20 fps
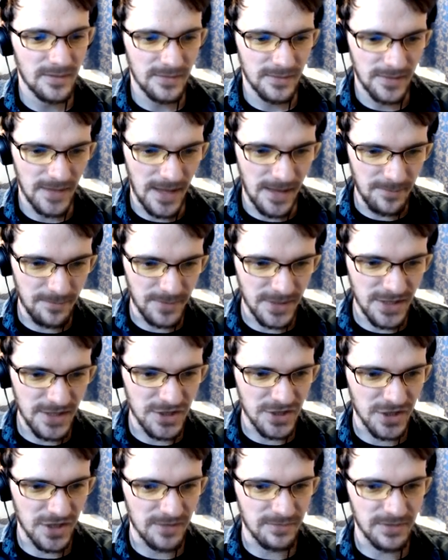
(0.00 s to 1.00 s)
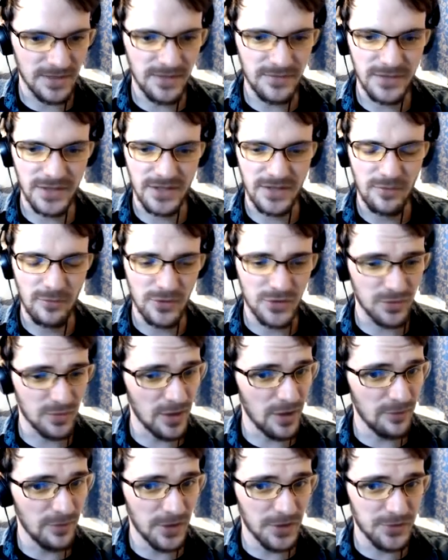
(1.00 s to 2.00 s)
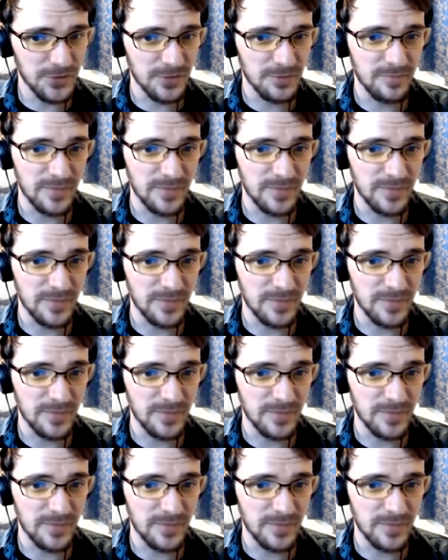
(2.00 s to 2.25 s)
MP chip, lovely. 1200